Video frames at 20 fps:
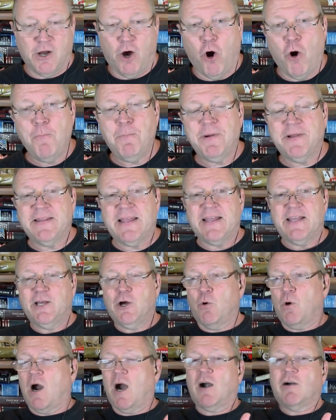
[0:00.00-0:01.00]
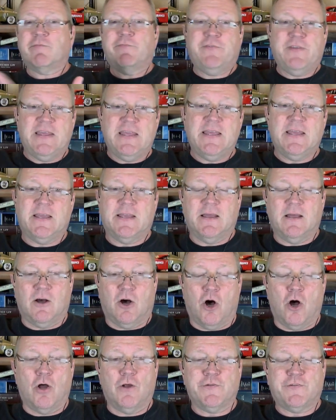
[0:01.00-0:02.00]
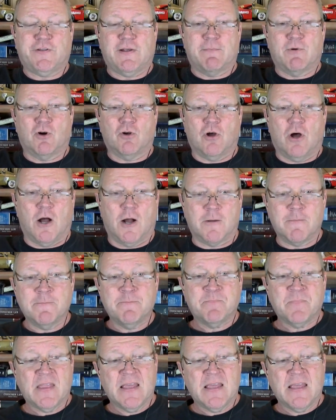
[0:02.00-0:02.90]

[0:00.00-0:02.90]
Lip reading: hoping they can go RVing all summer long.